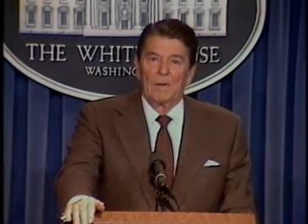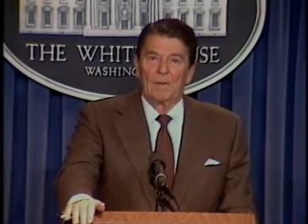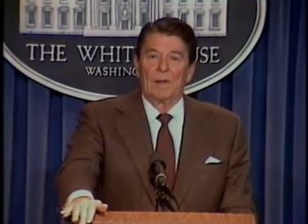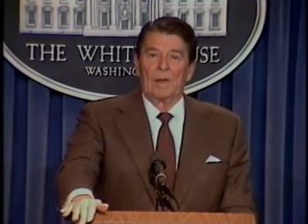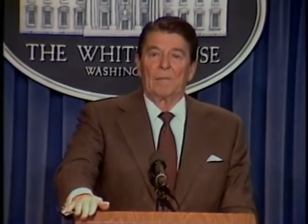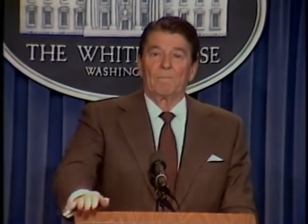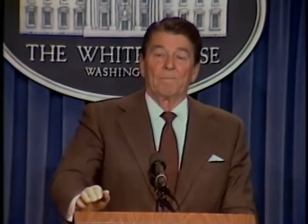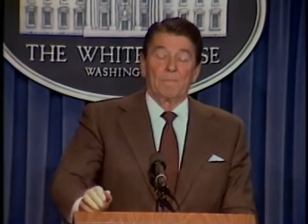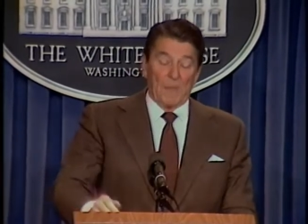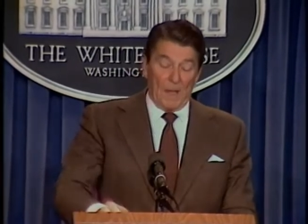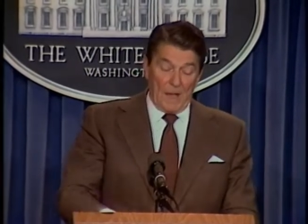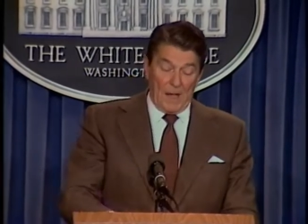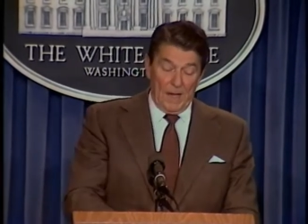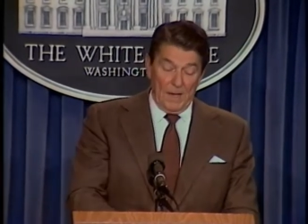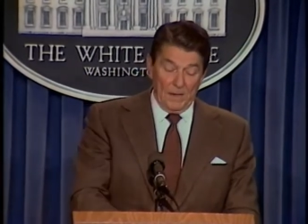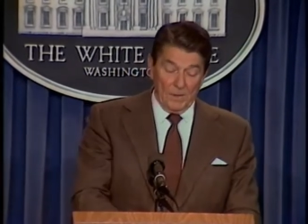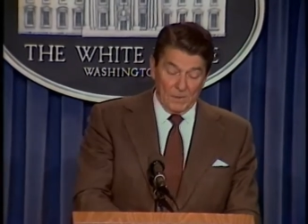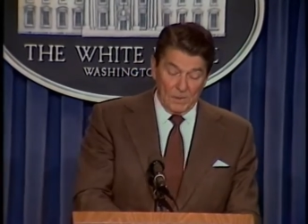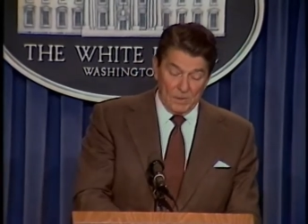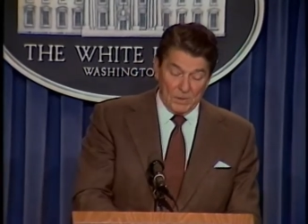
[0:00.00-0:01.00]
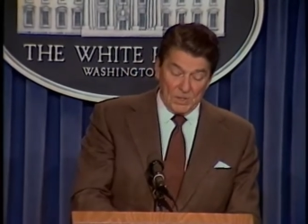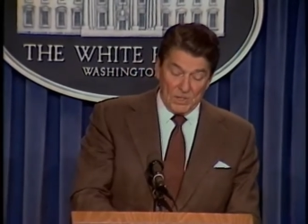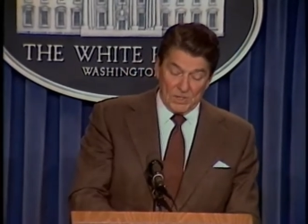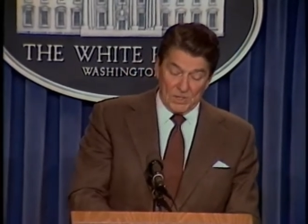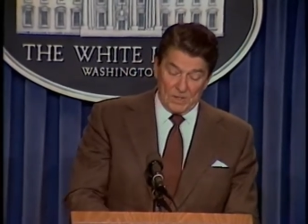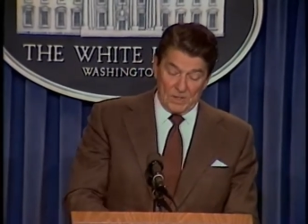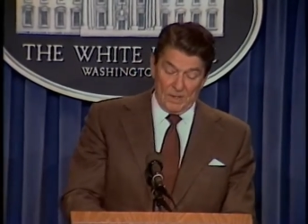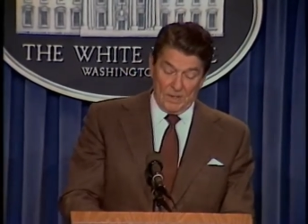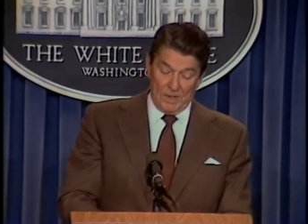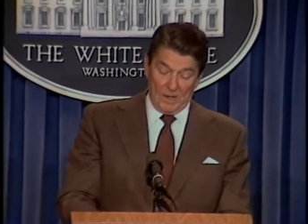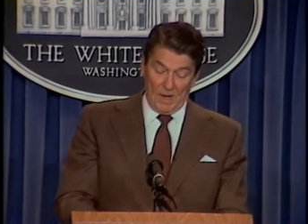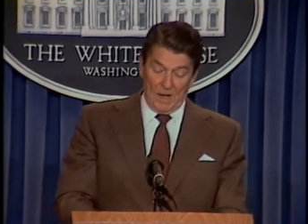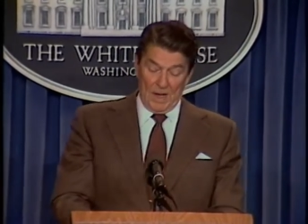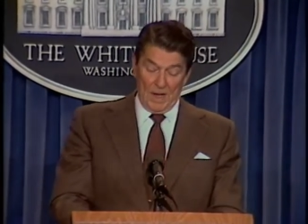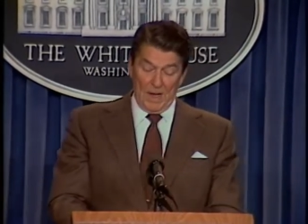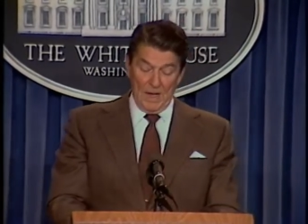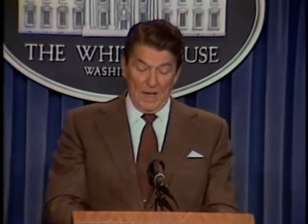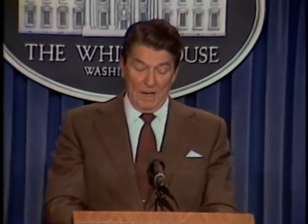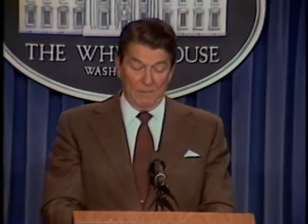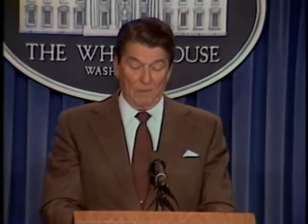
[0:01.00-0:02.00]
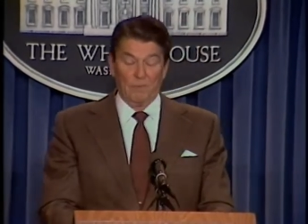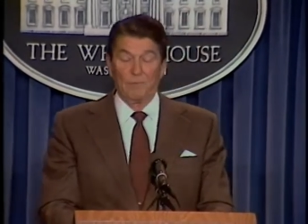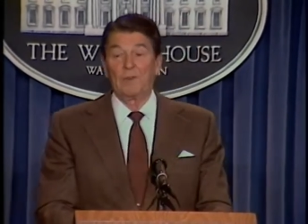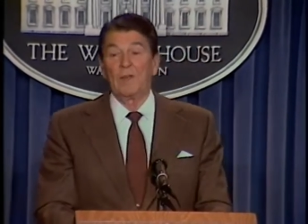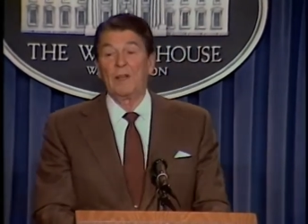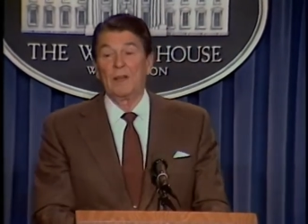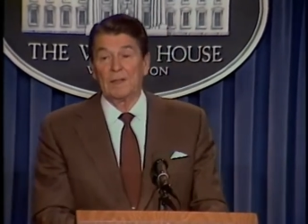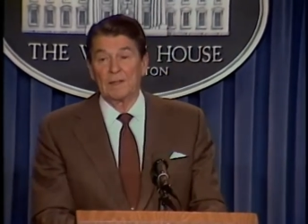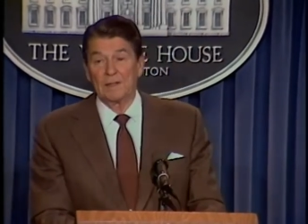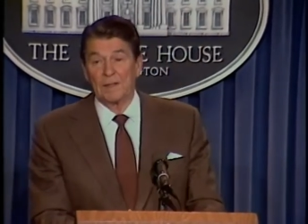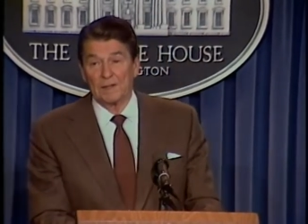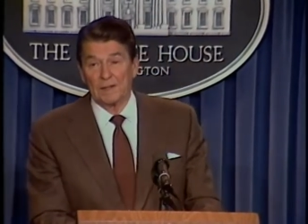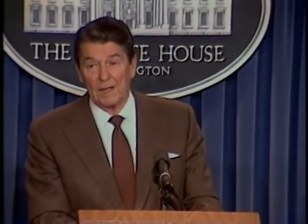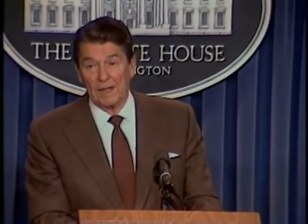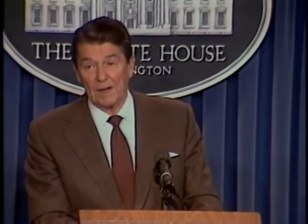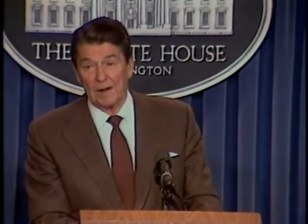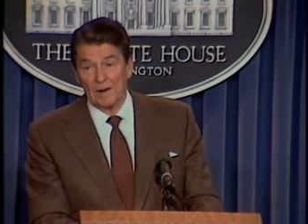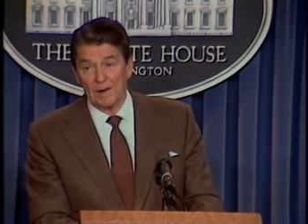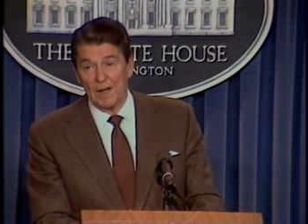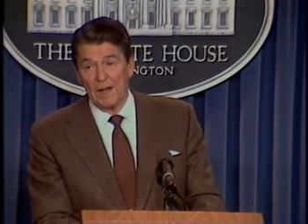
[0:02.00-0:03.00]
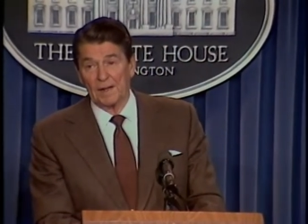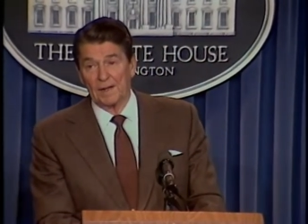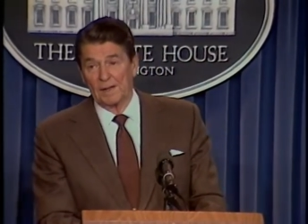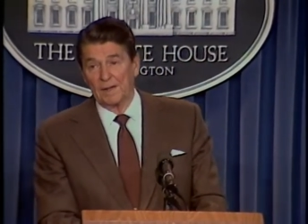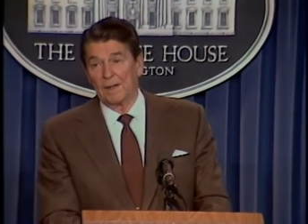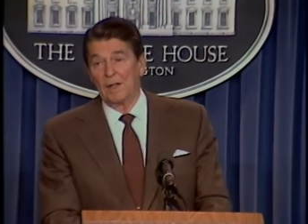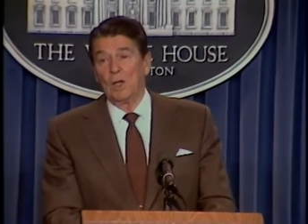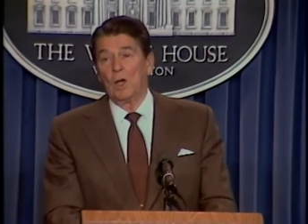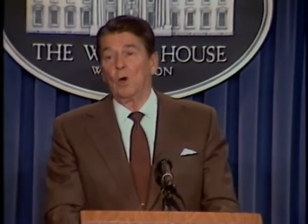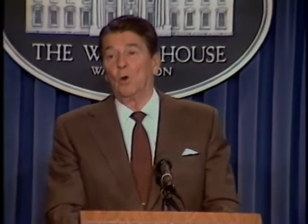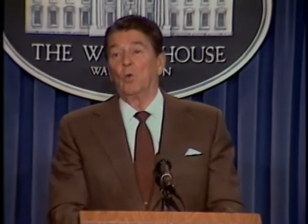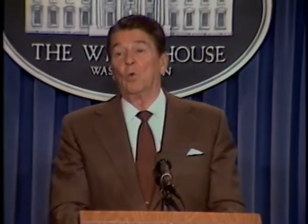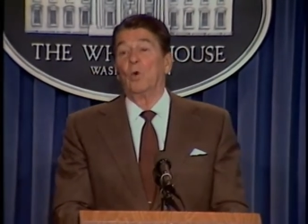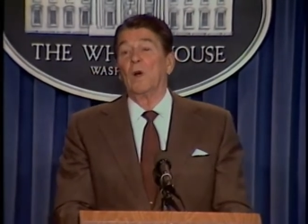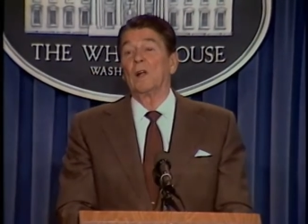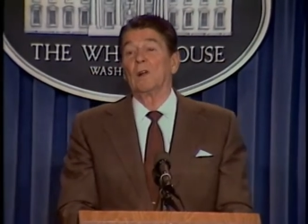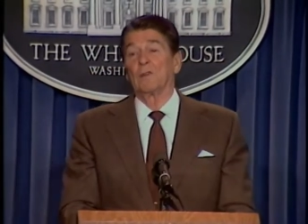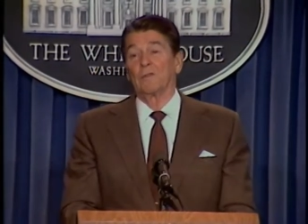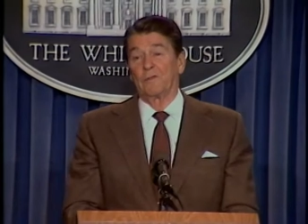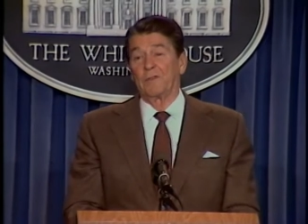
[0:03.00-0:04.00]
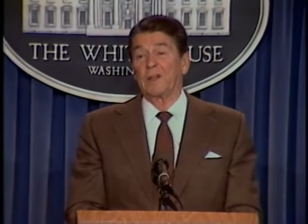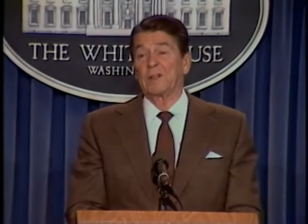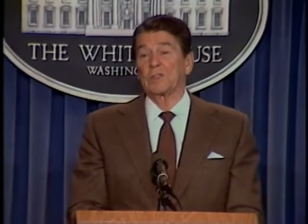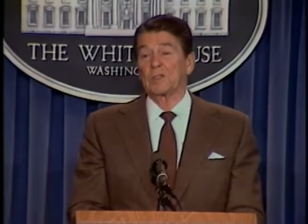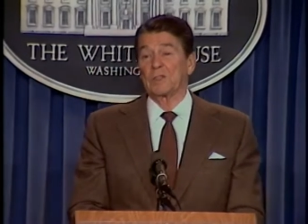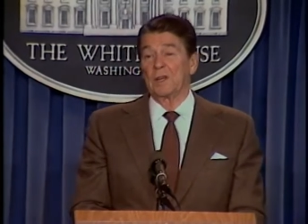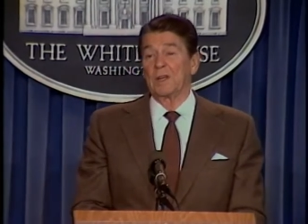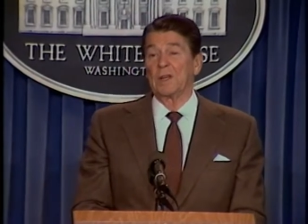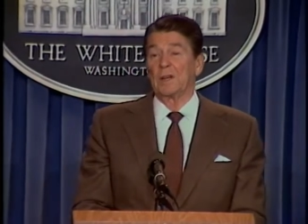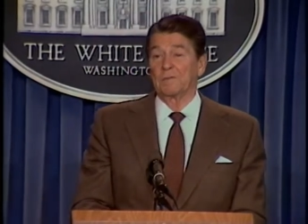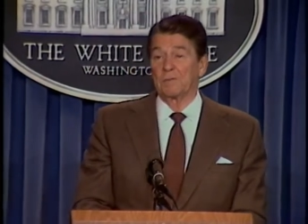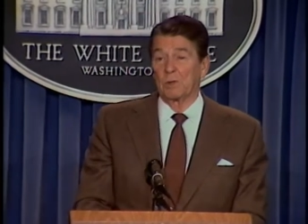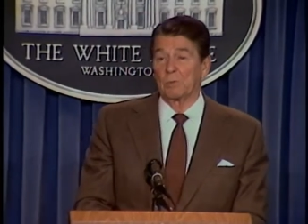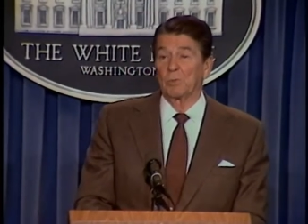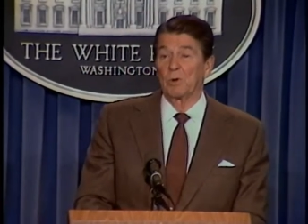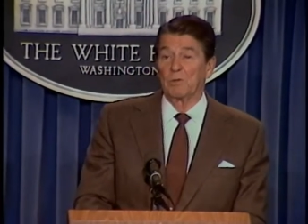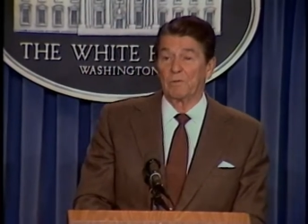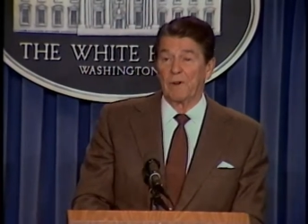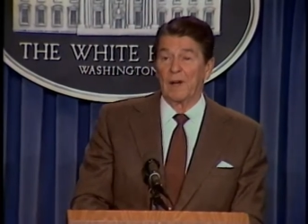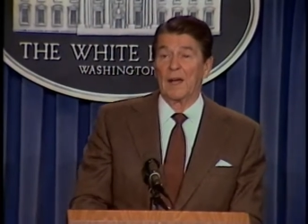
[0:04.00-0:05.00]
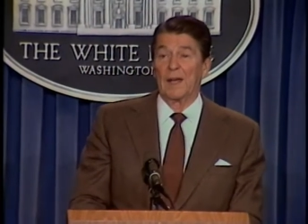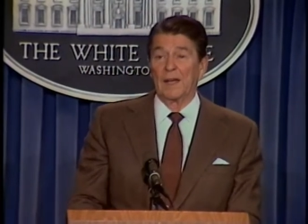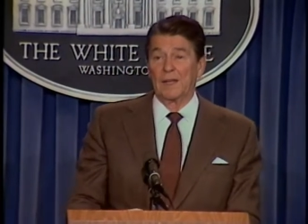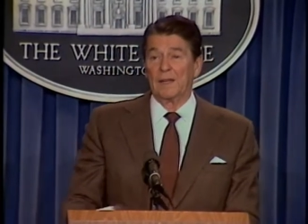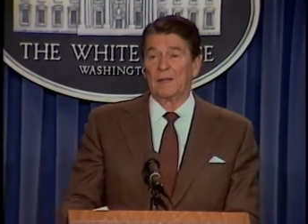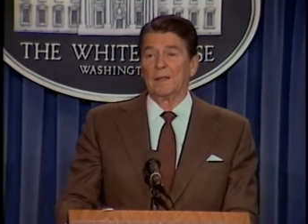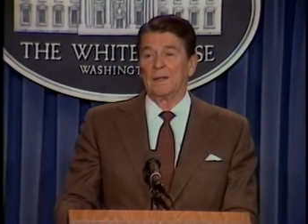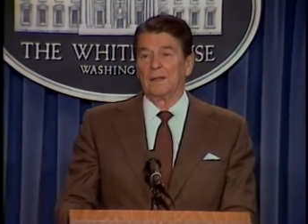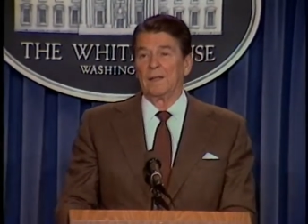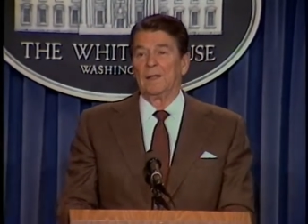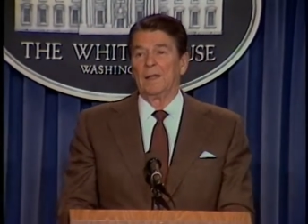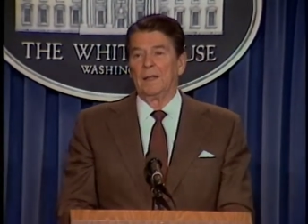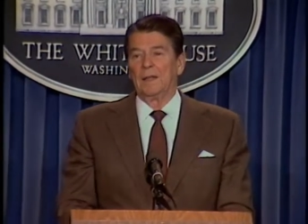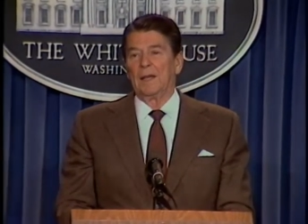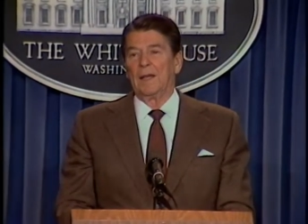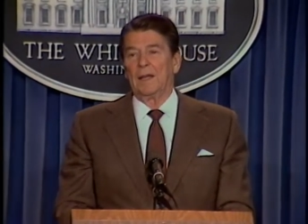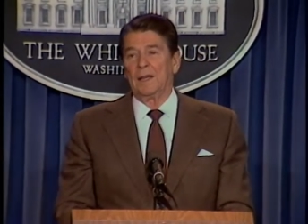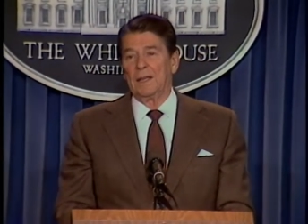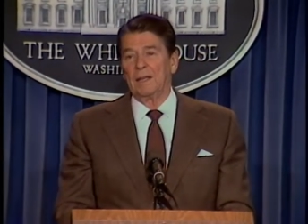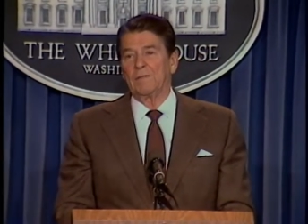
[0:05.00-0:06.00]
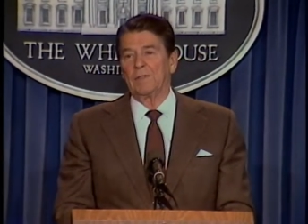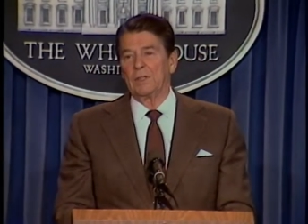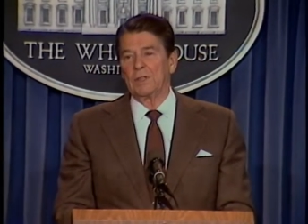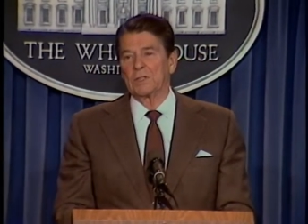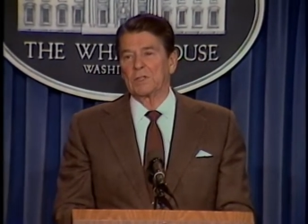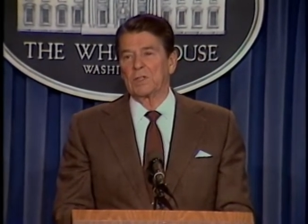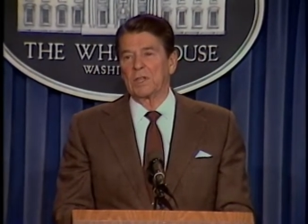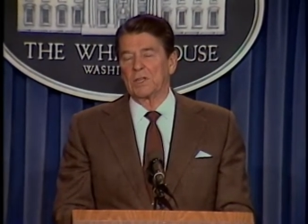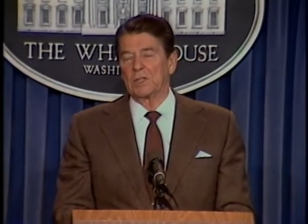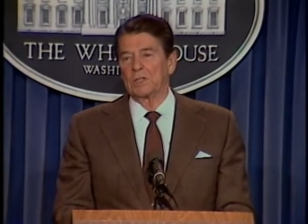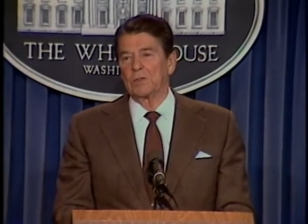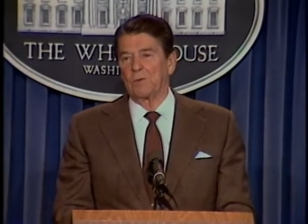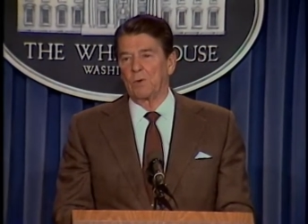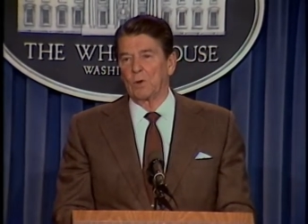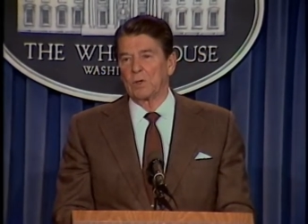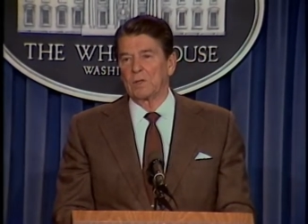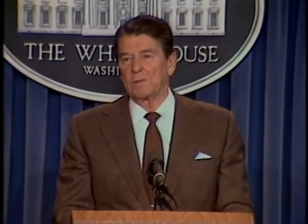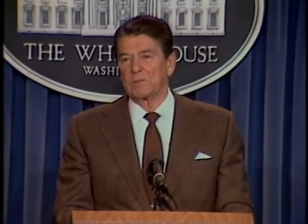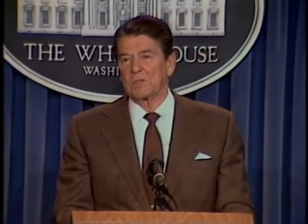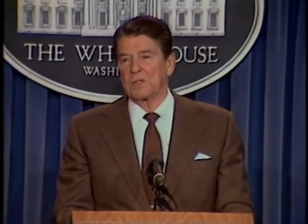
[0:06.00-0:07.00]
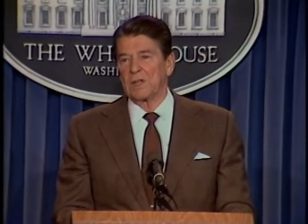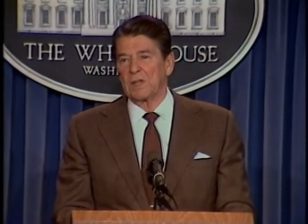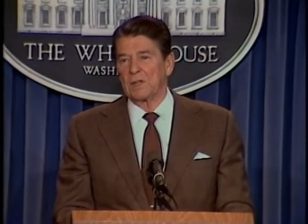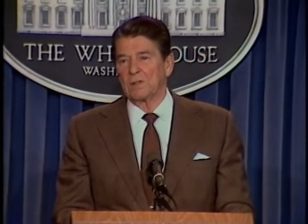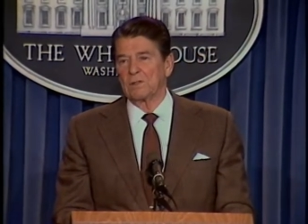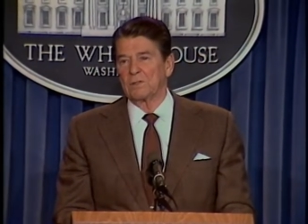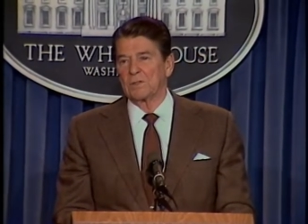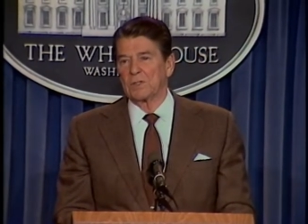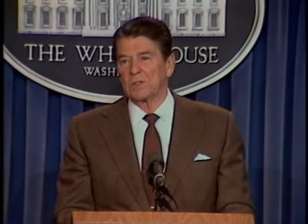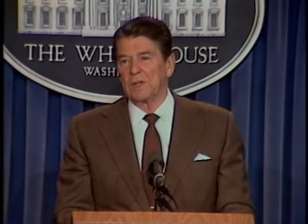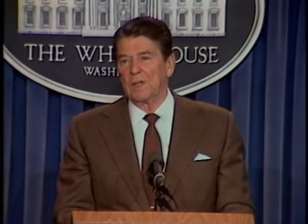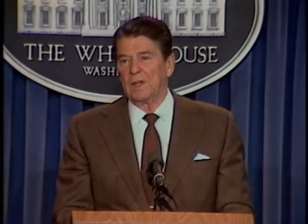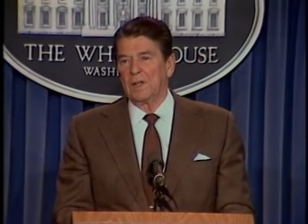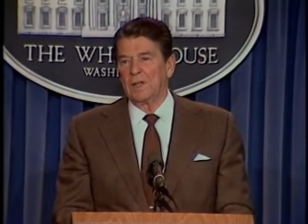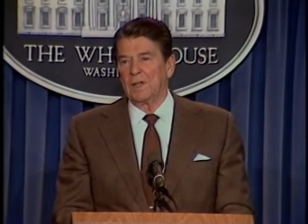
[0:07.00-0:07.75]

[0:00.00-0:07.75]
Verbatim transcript: Well, I don't know, just I have a feeling that they are not well fixed enough to provide any of these things for themselves.